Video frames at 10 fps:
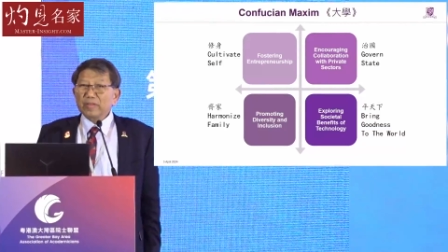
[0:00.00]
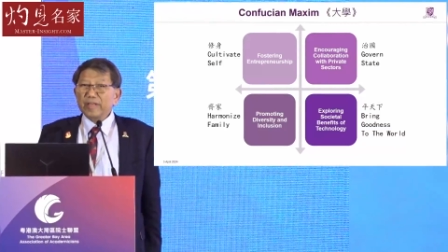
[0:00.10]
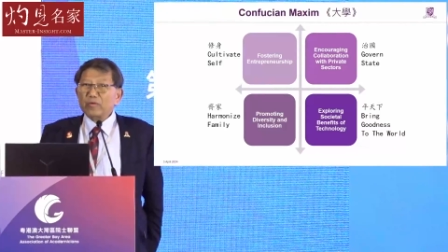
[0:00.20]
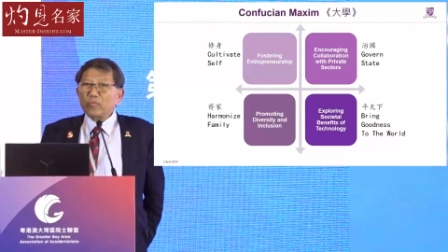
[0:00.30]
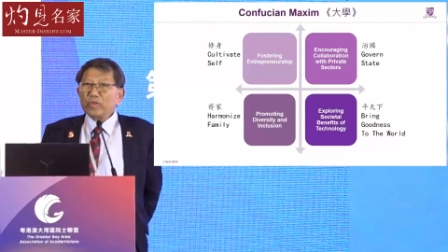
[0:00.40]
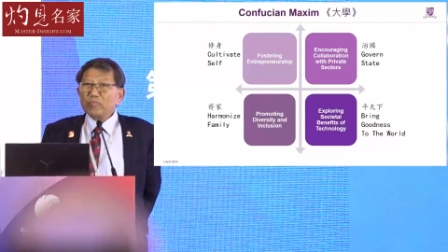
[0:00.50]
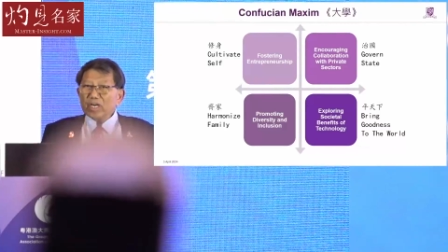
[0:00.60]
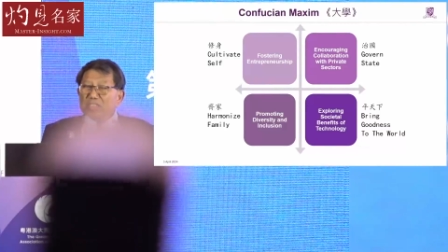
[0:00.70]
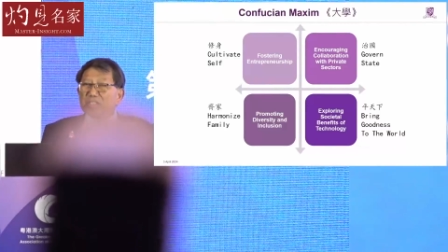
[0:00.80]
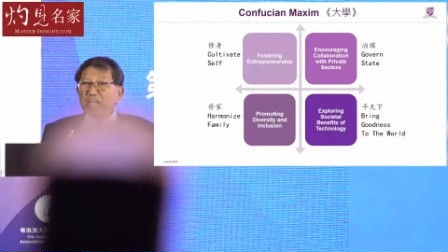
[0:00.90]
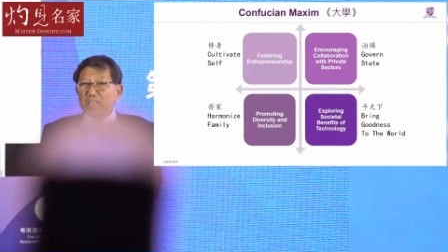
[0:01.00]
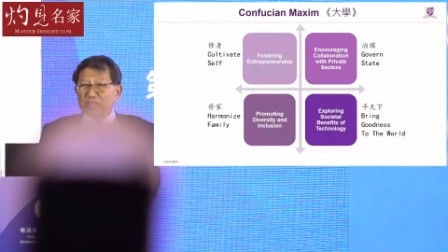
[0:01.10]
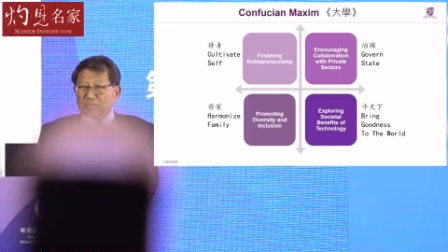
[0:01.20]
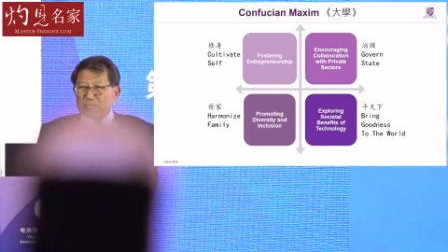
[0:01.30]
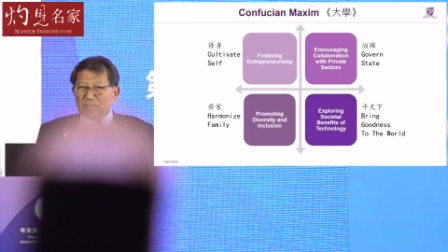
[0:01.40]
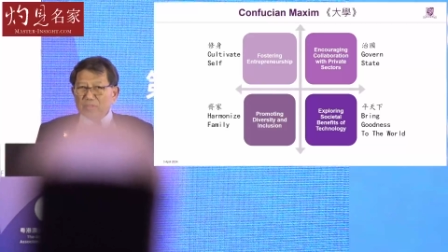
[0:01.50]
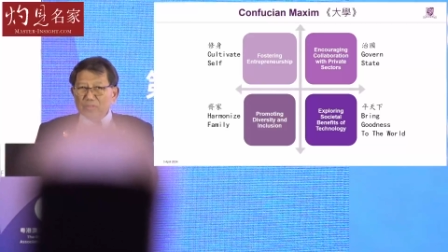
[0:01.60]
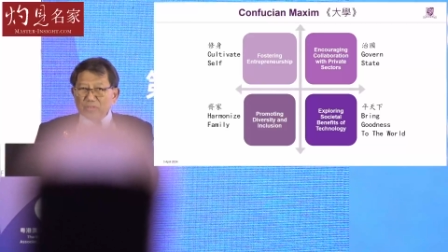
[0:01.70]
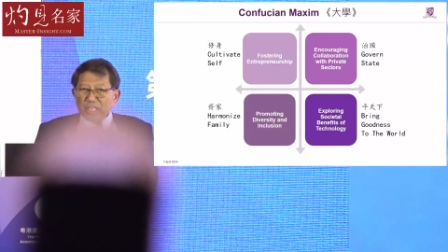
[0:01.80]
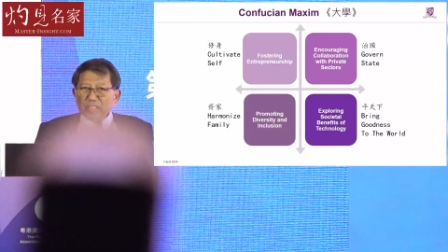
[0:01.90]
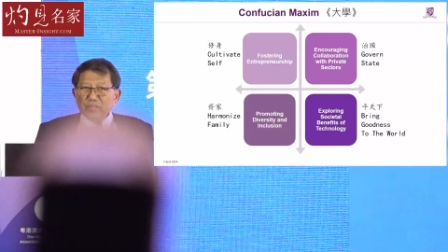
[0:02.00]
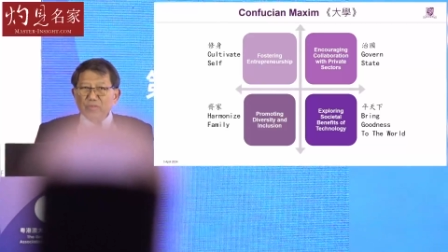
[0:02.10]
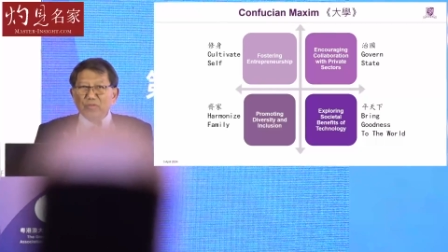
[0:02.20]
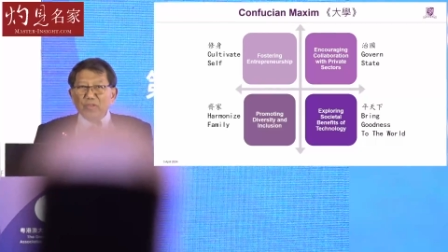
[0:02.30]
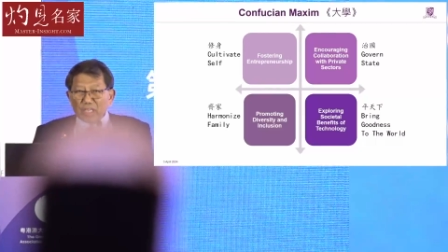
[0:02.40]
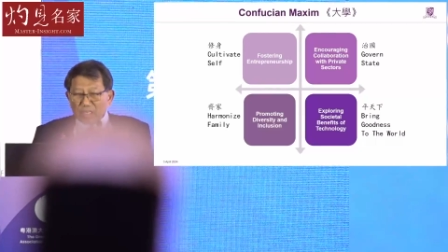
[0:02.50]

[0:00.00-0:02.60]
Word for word: that we must take to get to